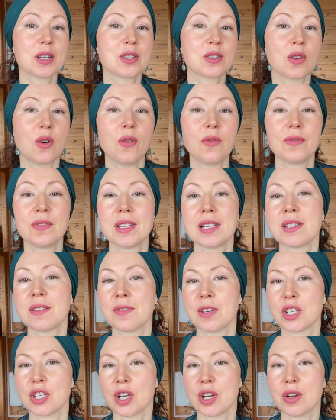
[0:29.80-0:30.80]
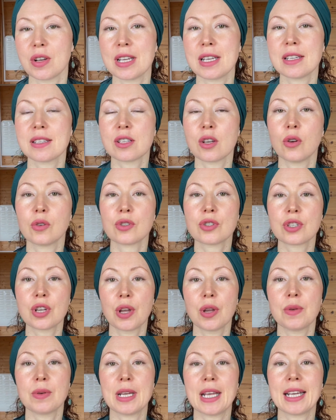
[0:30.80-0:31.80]
of this video is on
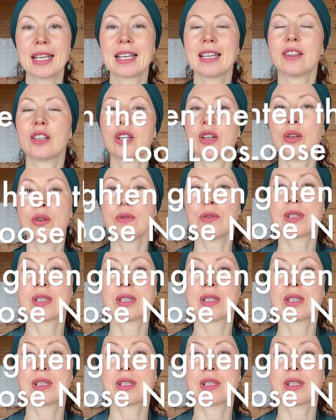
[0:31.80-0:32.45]
toning the loose